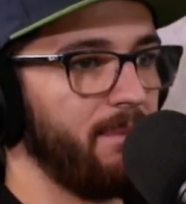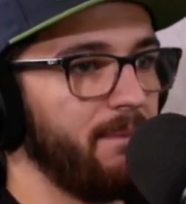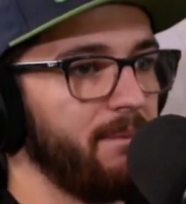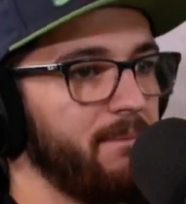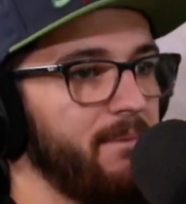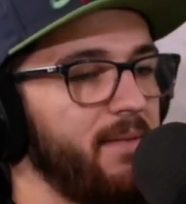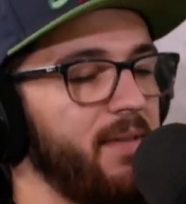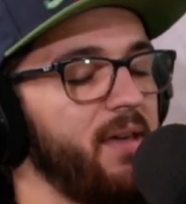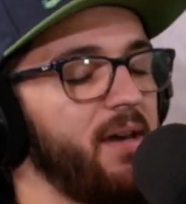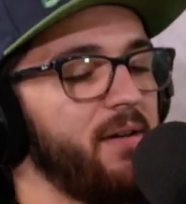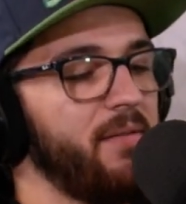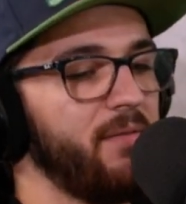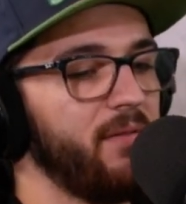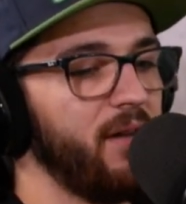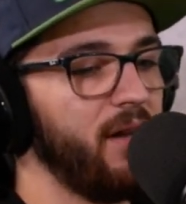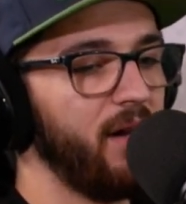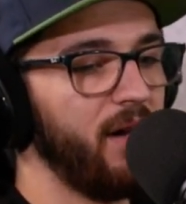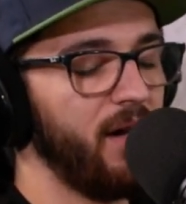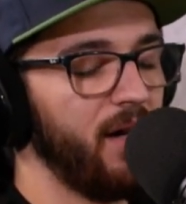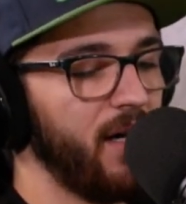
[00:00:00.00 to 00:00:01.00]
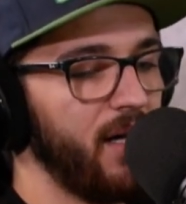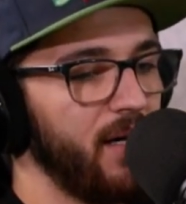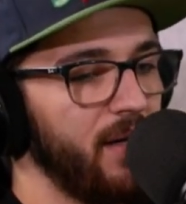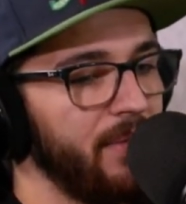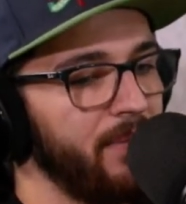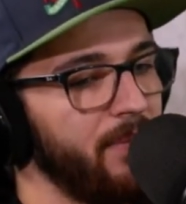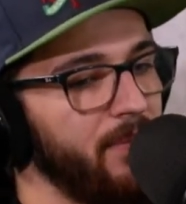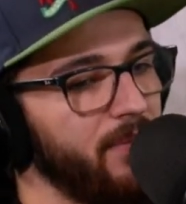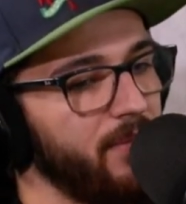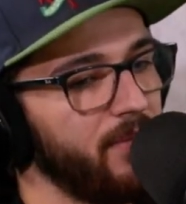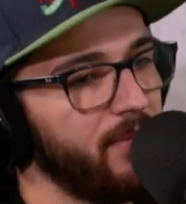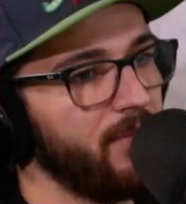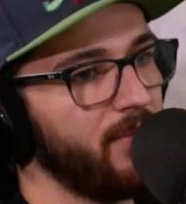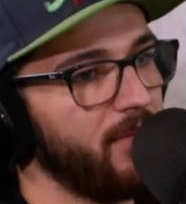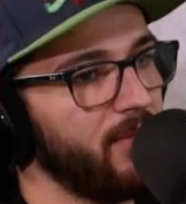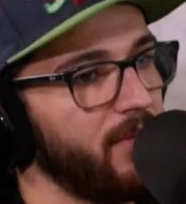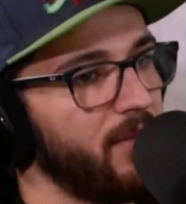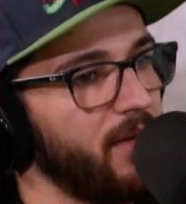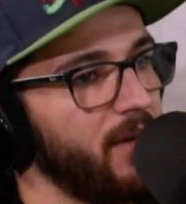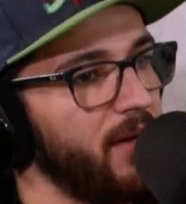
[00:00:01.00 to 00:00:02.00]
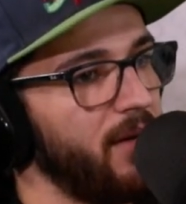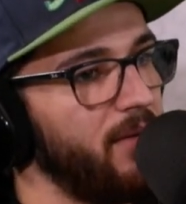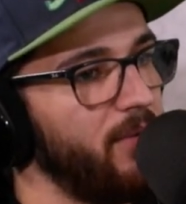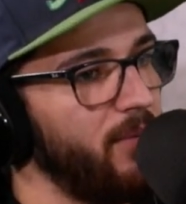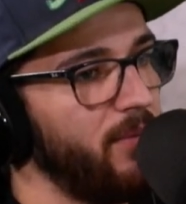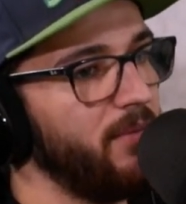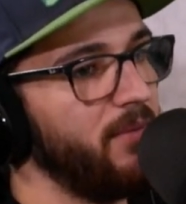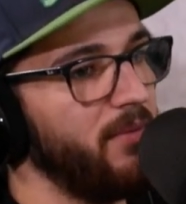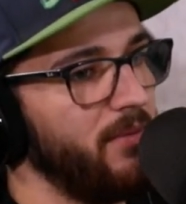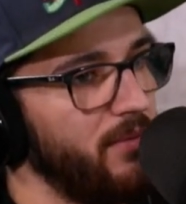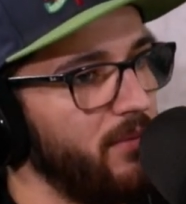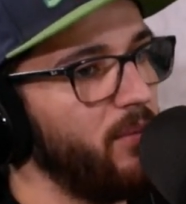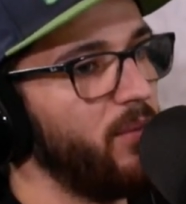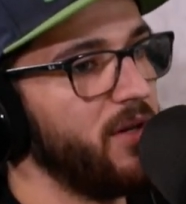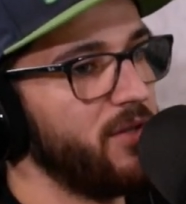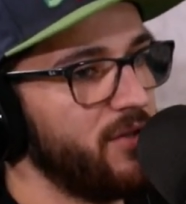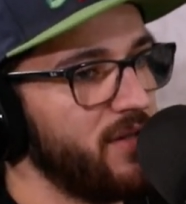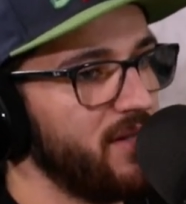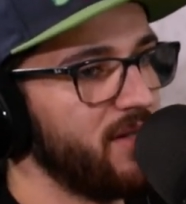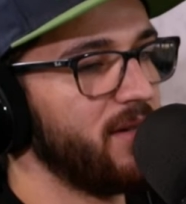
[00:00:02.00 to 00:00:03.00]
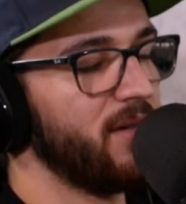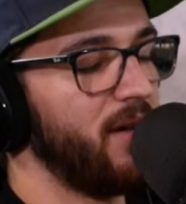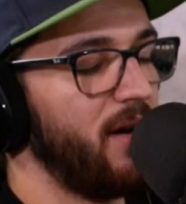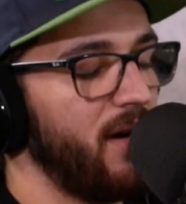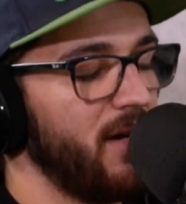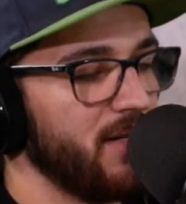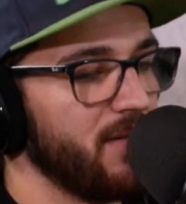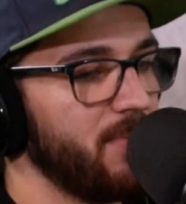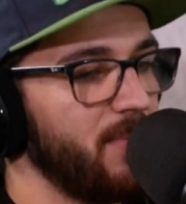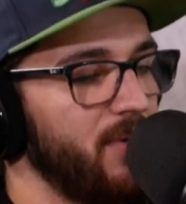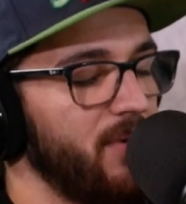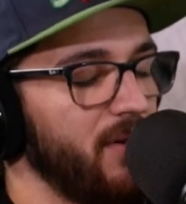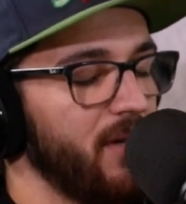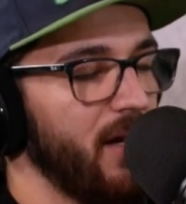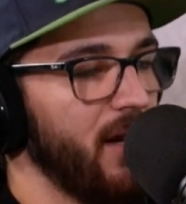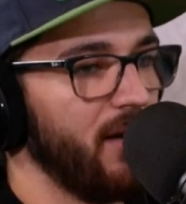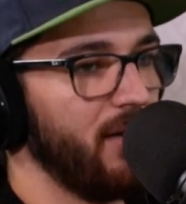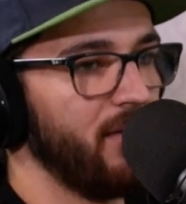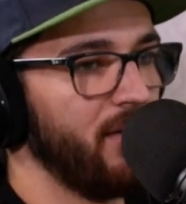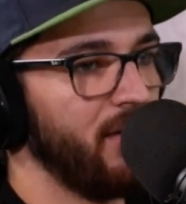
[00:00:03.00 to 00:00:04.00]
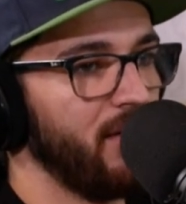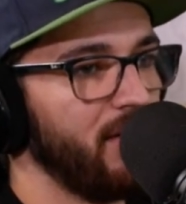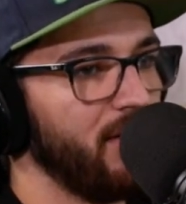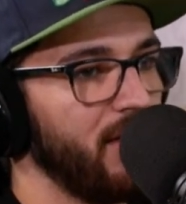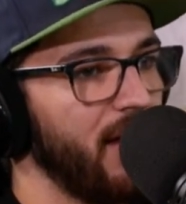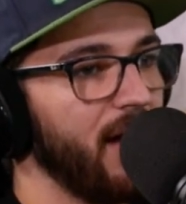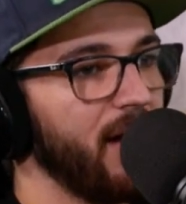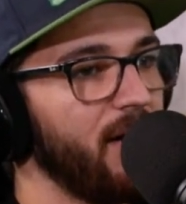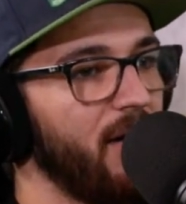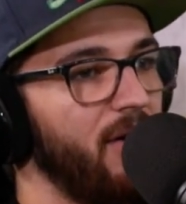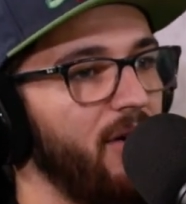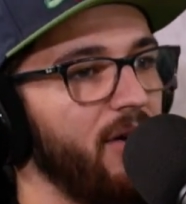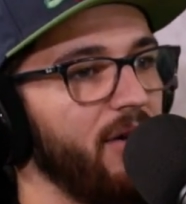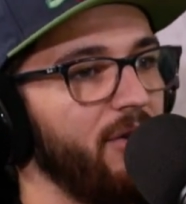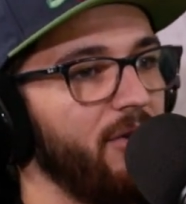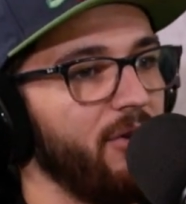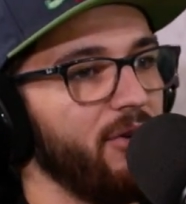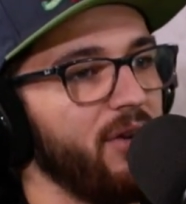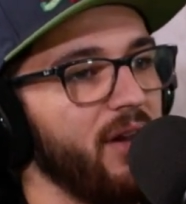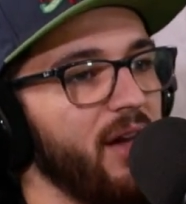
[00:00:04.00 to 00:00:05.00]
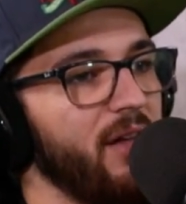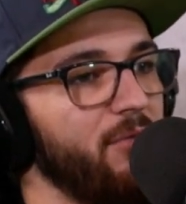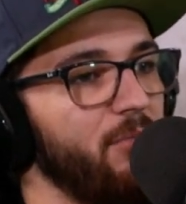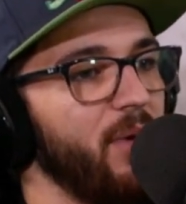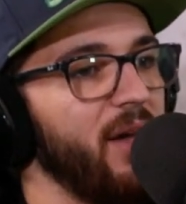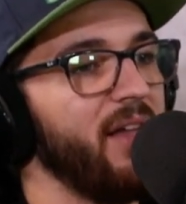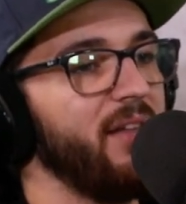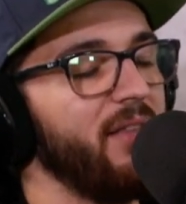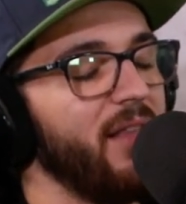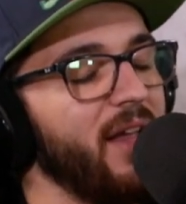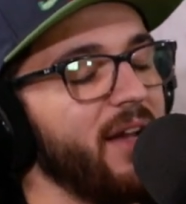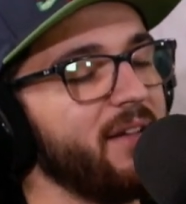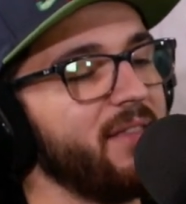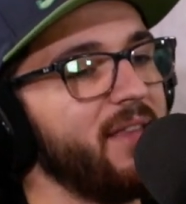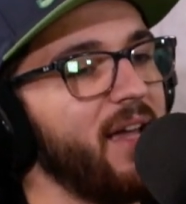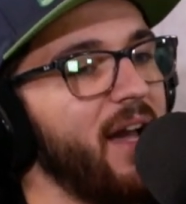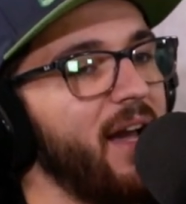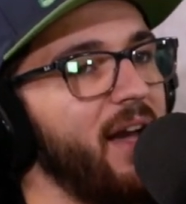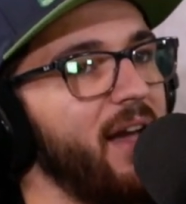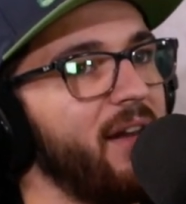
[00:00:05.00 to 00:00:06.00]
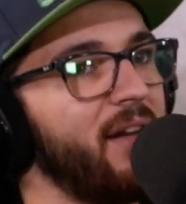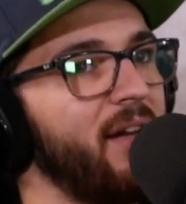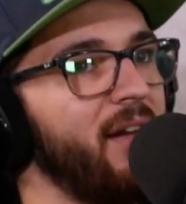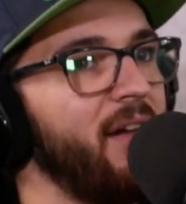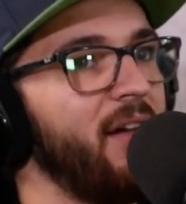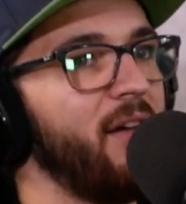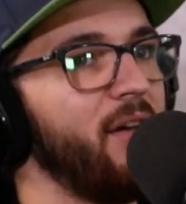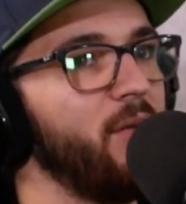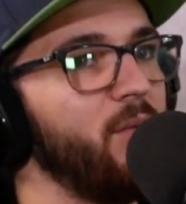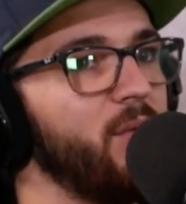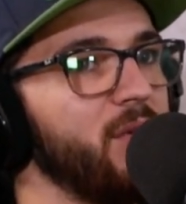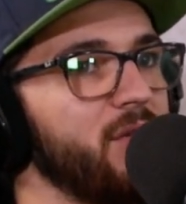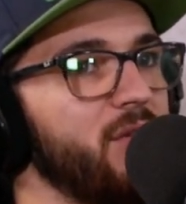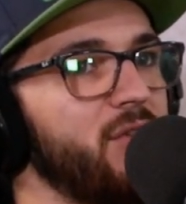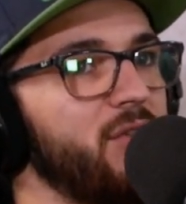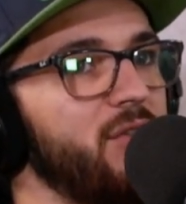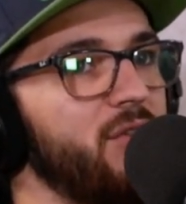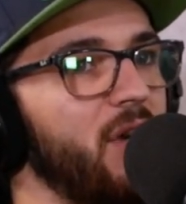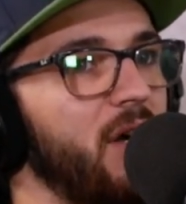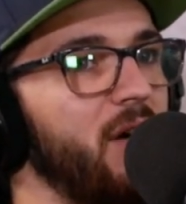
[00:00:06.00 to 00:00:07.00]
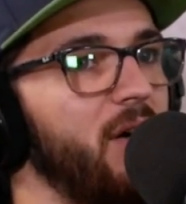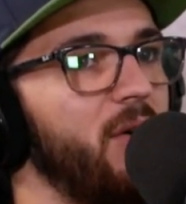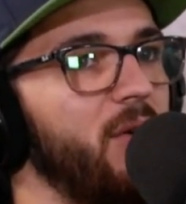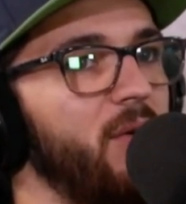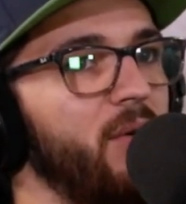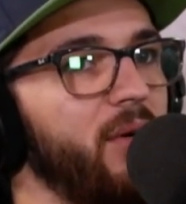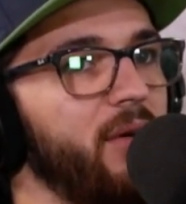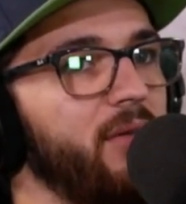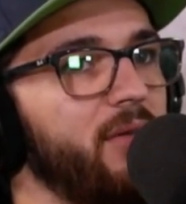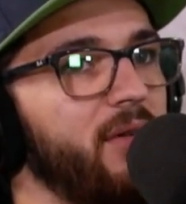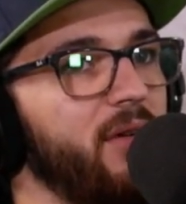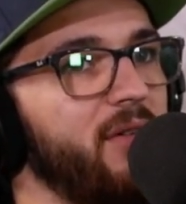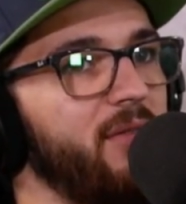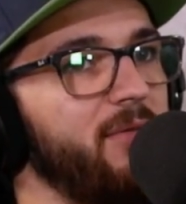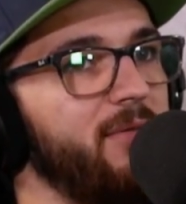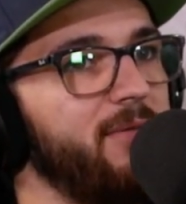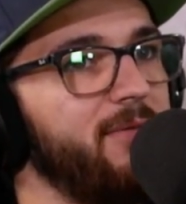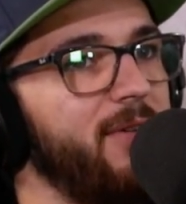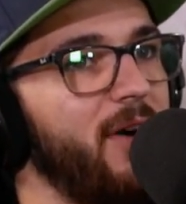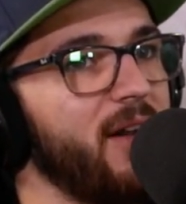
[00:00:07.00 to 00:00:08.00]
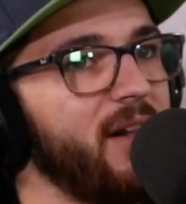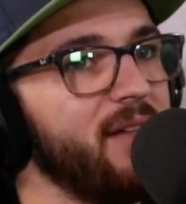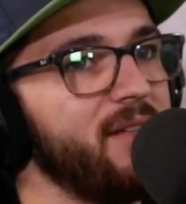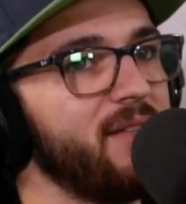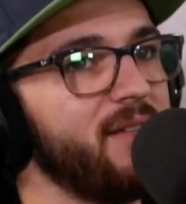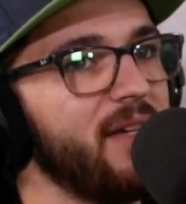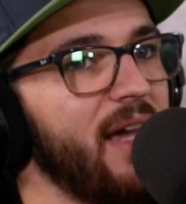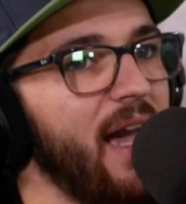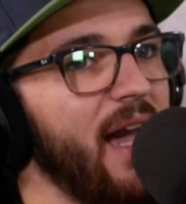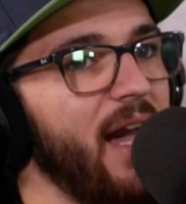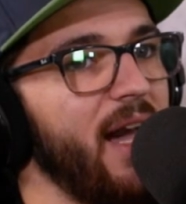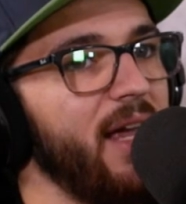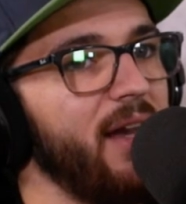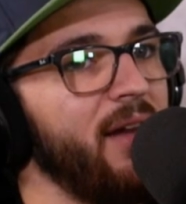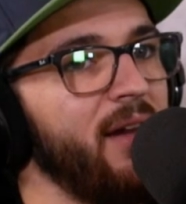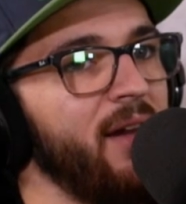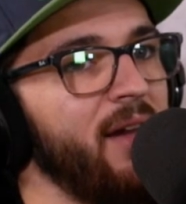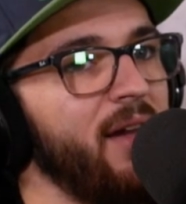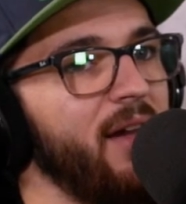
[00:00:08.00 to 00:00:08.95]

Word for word: Yeah. When she's in the hospital, yeah. Like on her deathbed. Like, that was so fucking sad.